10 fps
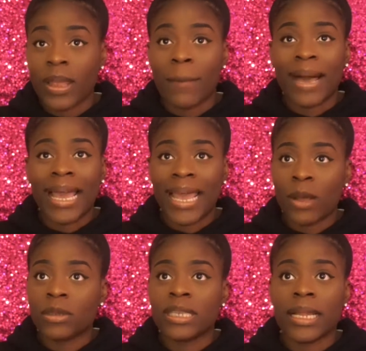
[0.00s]
My hair
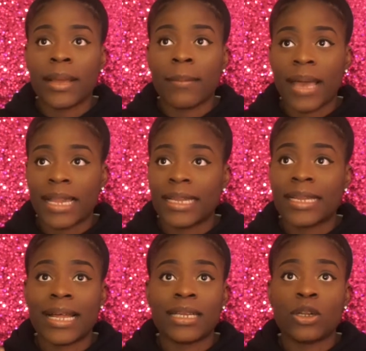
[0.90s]
was getting matted and
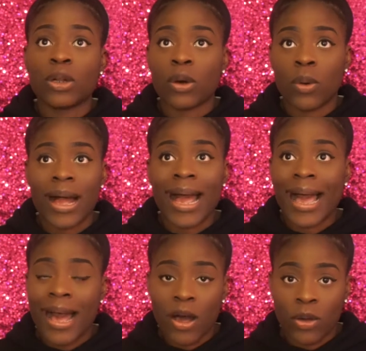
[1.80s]
I didn't know
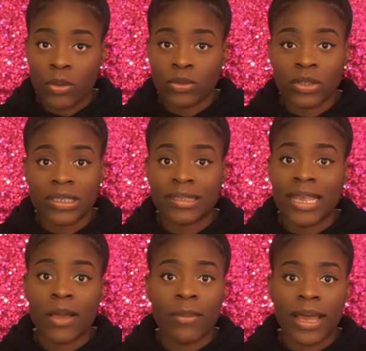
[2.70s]
how to
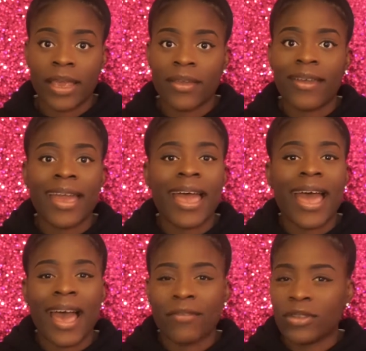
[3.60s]
detangle my hair
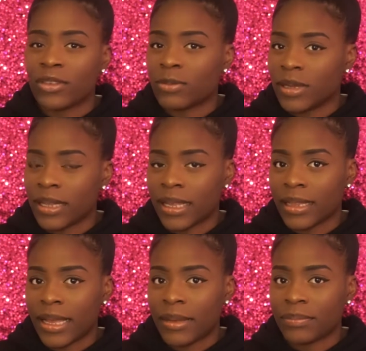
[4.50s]
after it's been like
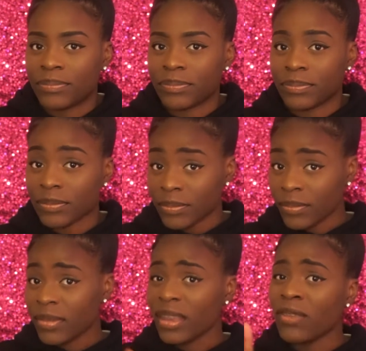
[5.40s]
that.
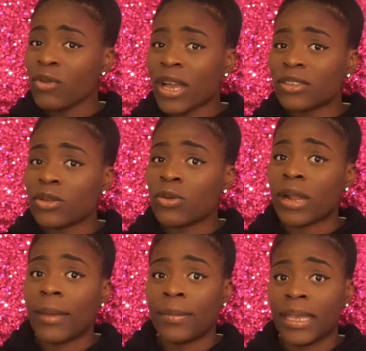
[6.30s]
If you guys don't know what
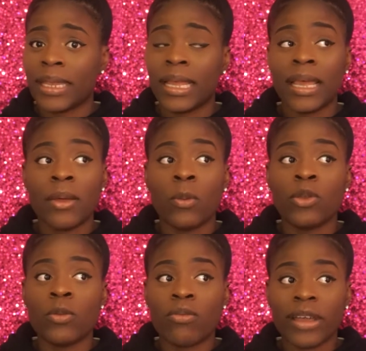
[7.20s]
I mean, when
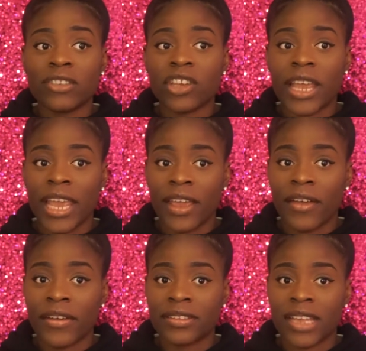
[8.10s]
you braid your
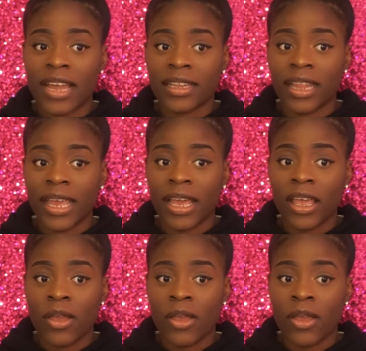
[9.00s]
hair, it's kind of like